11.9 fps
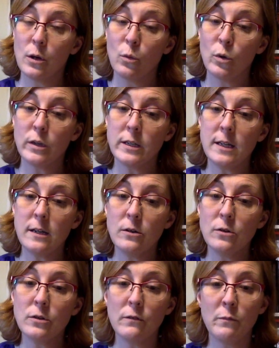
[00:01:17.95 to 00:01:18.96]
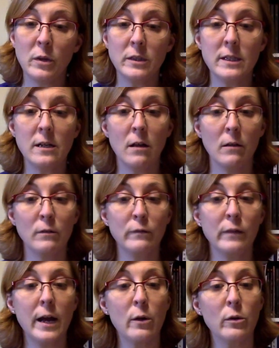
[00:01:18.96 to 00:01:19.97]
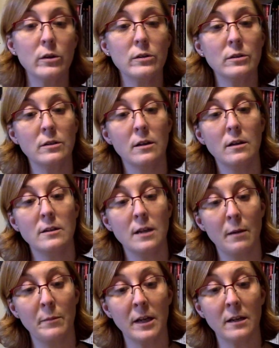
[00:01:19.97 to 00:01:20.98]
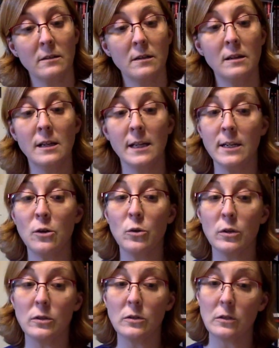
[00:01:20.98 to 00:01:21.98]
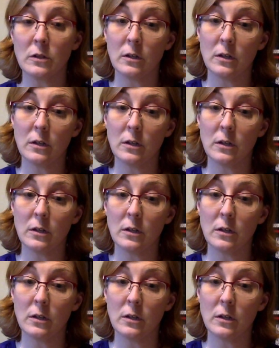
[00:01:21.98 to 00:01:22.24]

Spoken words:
were tiers of multicolored flowers, Dominic suddenly noticed.